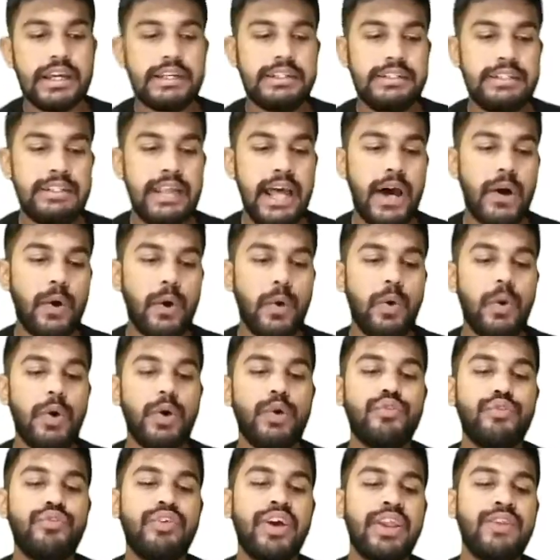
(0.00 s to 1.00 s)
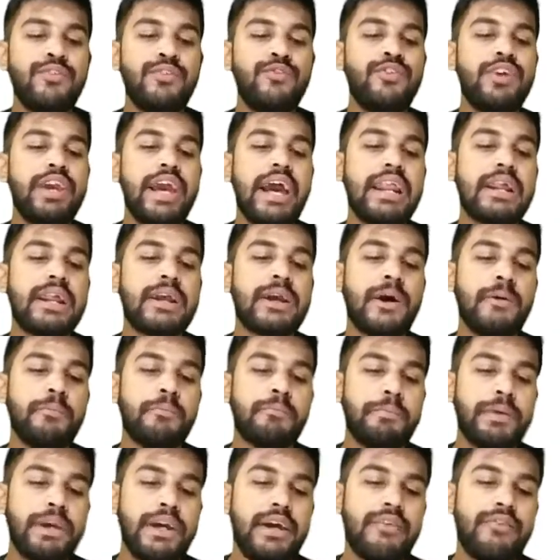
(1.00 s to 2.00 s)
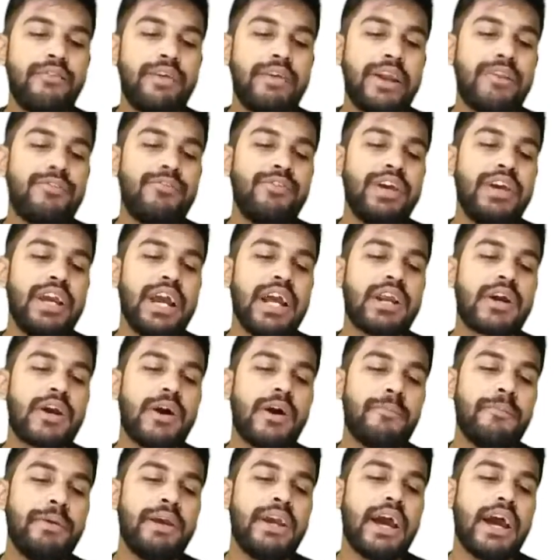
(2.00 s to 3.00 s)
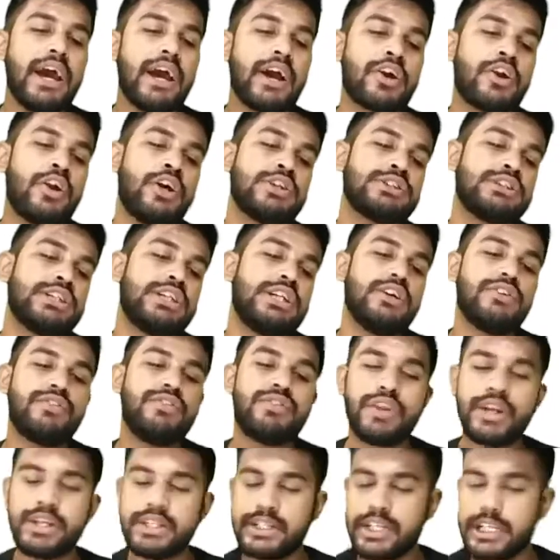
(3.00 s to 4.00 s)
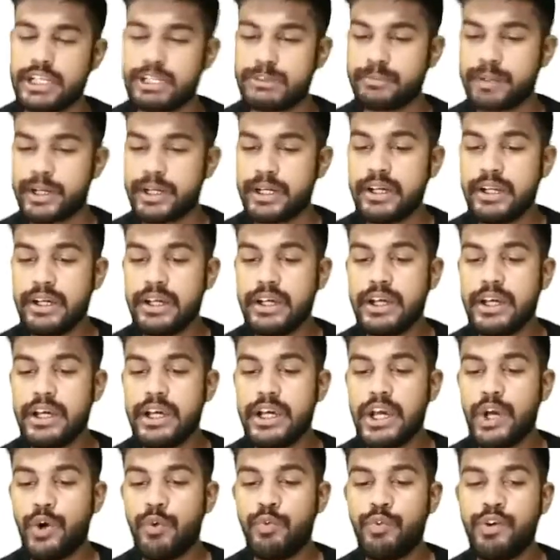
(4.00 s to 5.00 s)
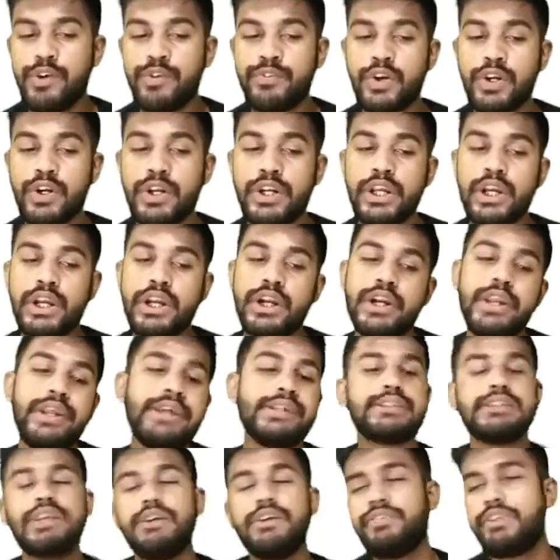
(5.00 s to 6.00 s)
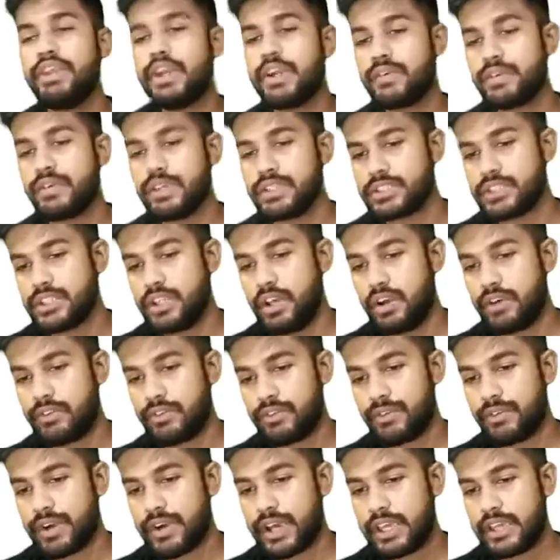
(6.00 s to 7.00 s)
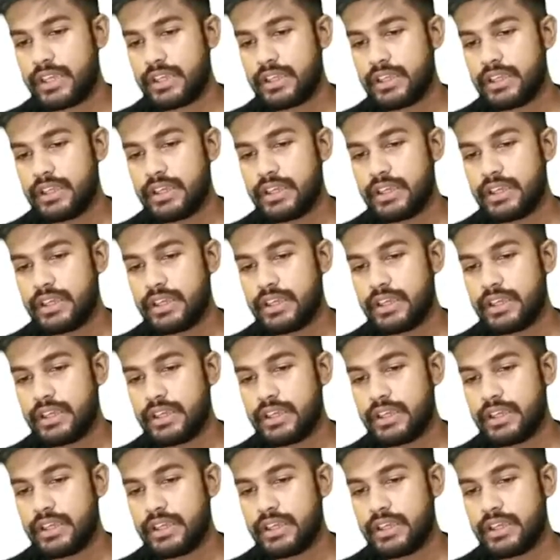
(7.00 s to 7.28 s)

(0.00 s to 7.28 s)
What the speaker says: Now when we are coming across a different element, we would decrease the frequency of y.